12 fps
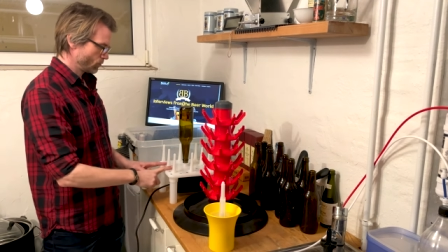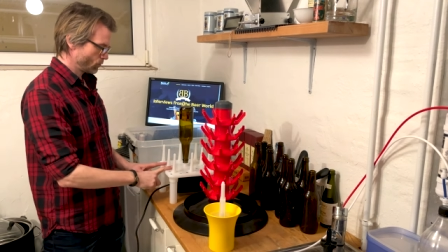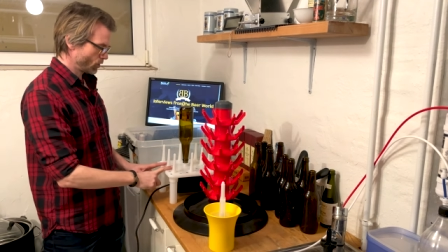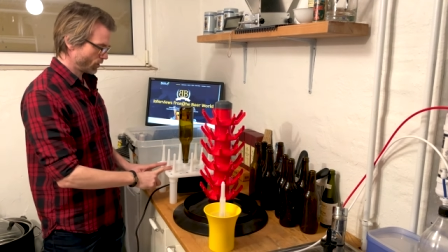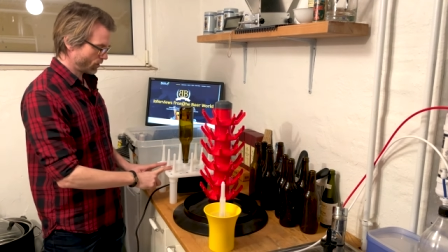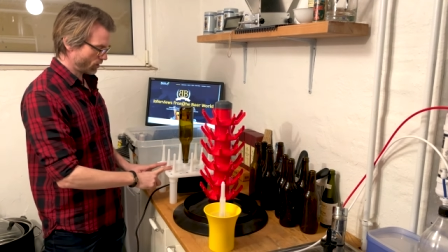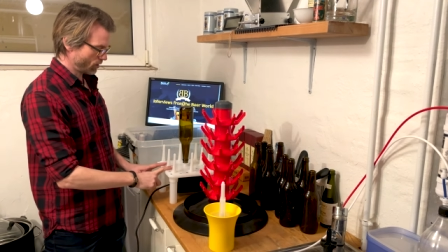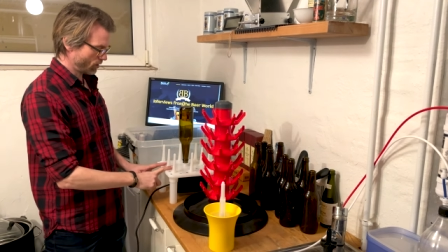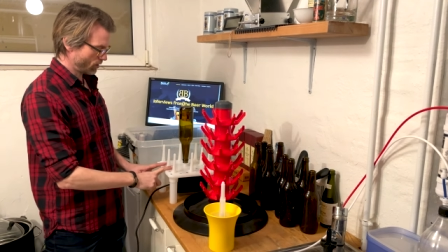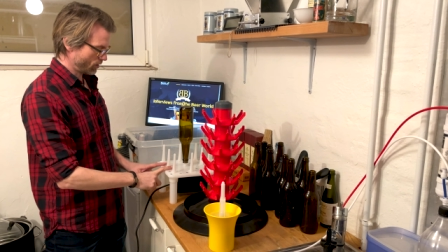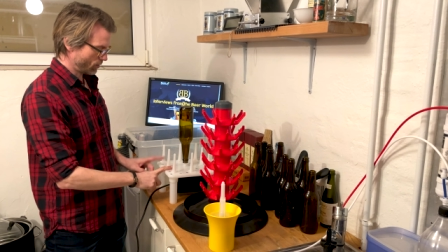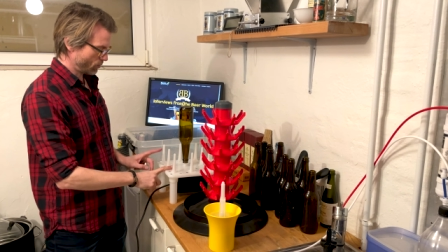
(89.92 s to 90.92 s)
with
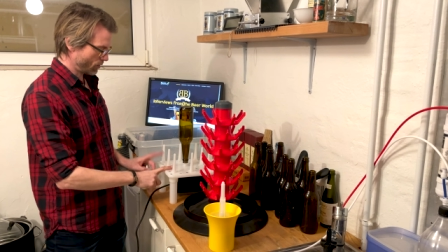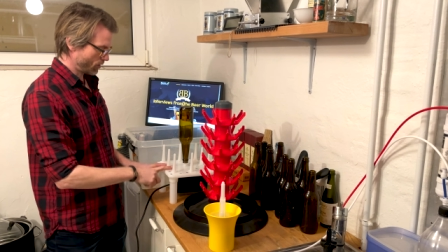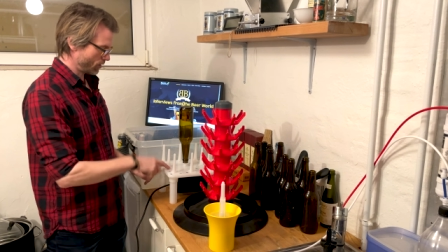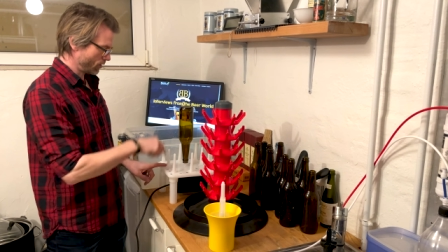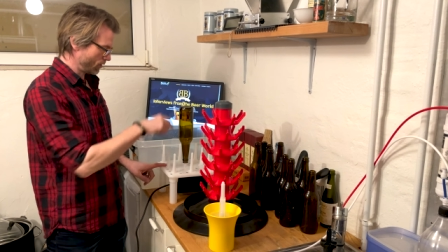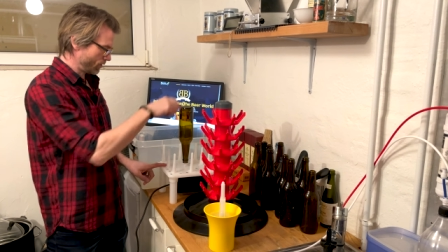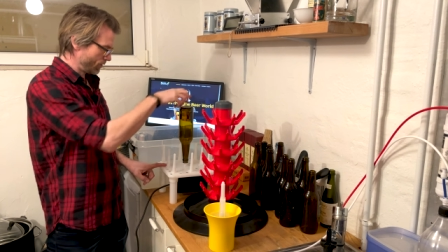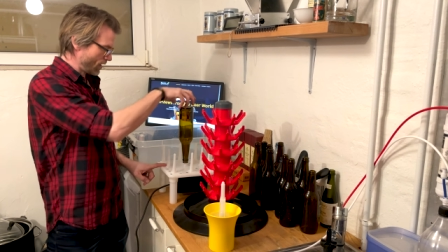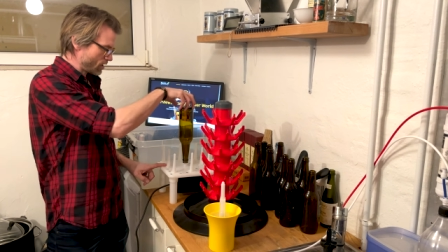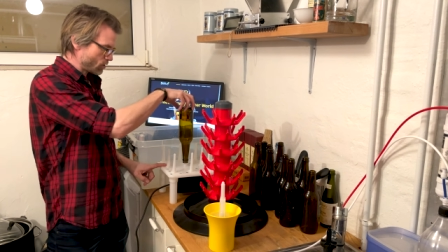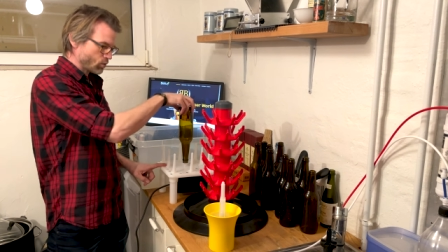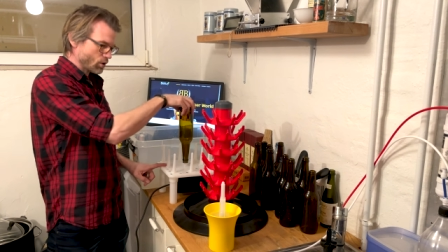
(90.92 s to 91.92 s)
the, with the
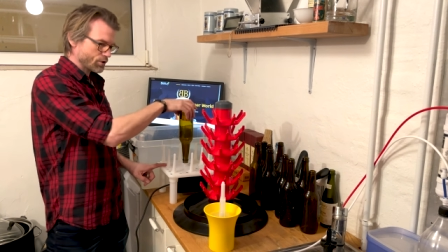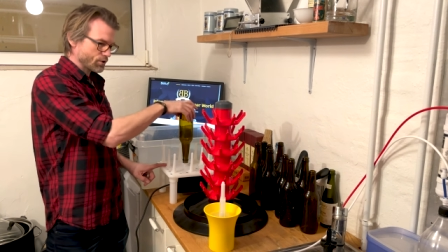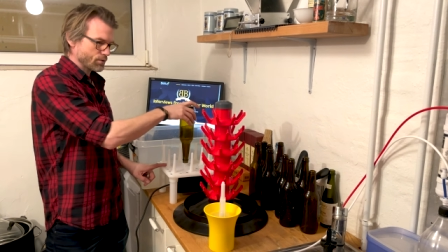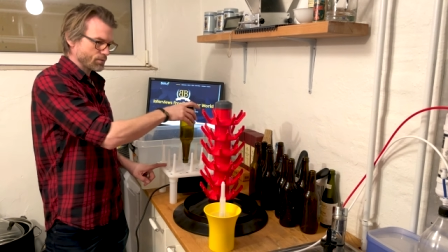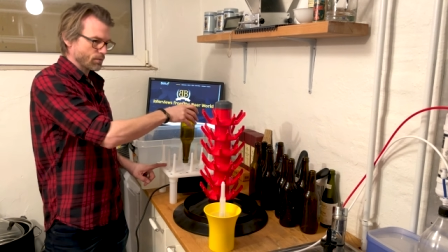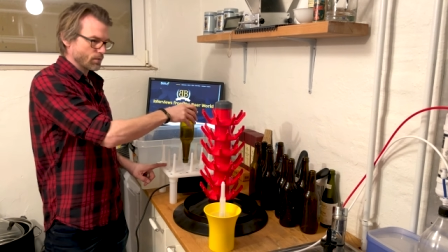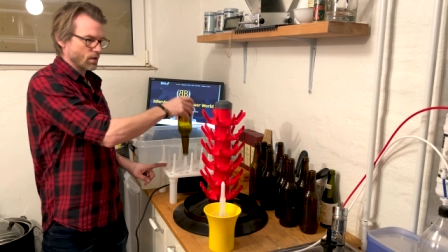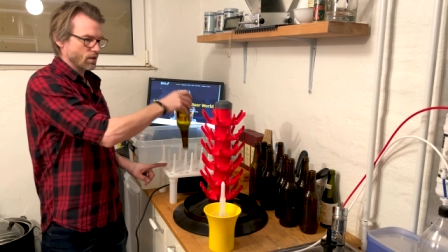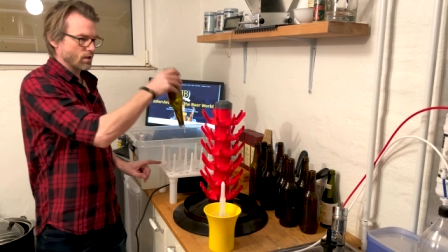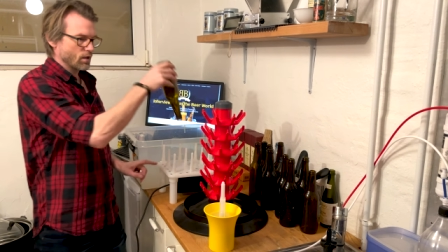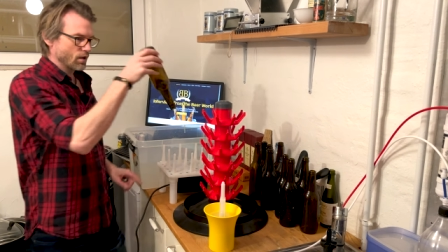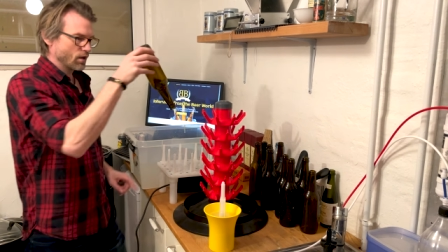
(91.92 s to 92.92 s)
fast washer
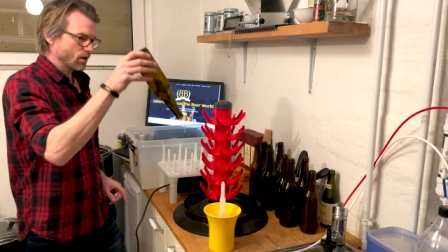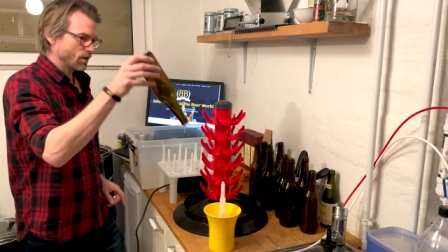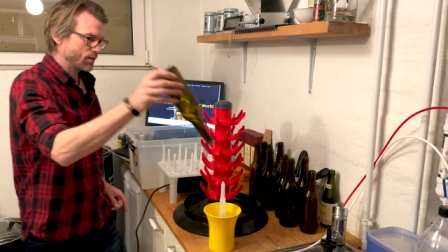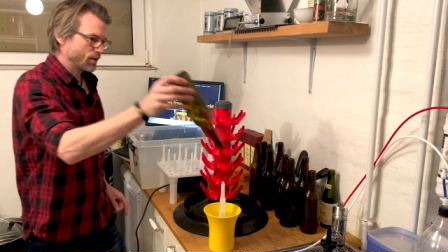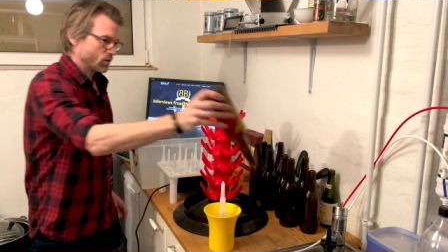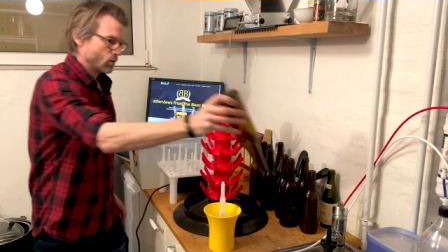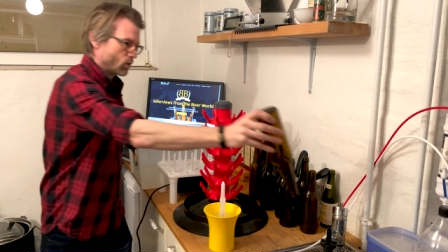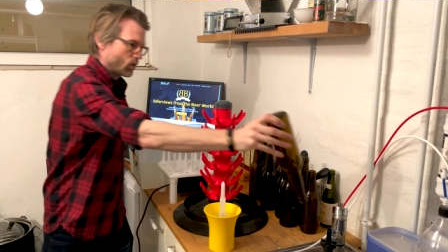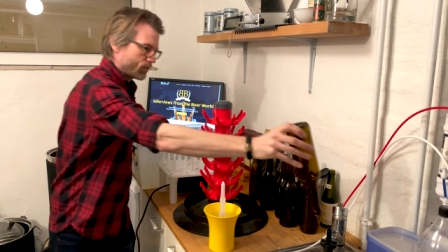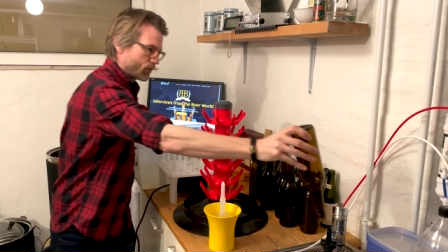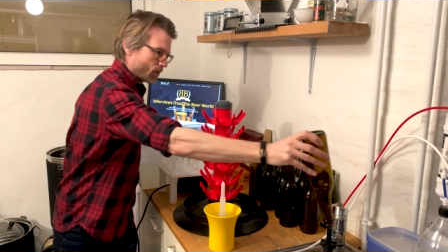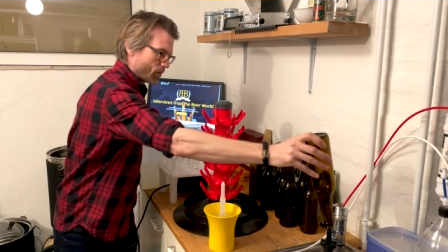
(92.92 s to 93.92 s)
and then go
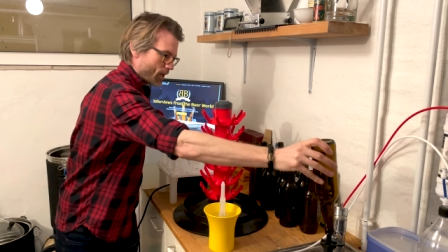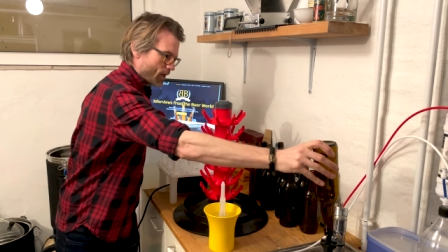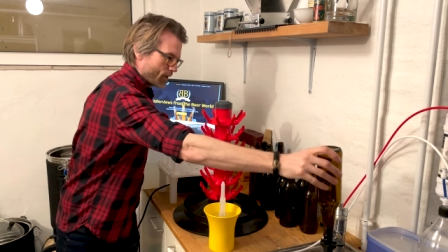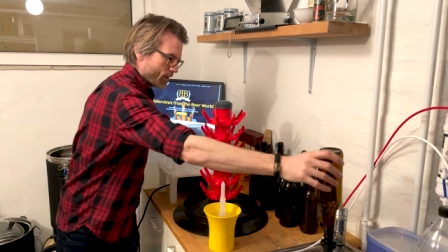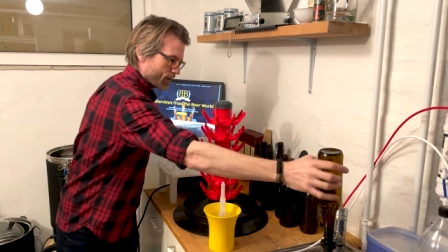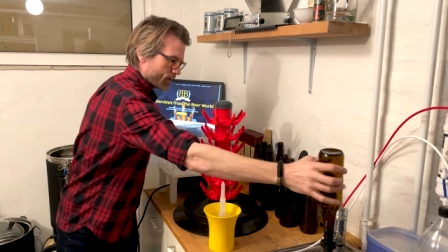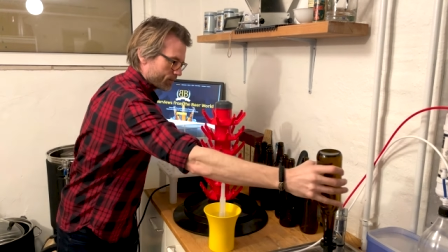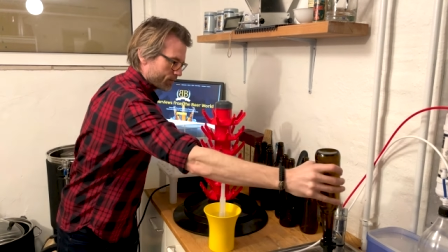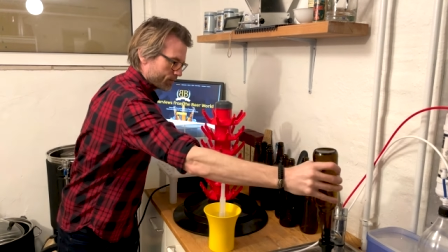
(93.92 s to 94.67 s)
for my uh,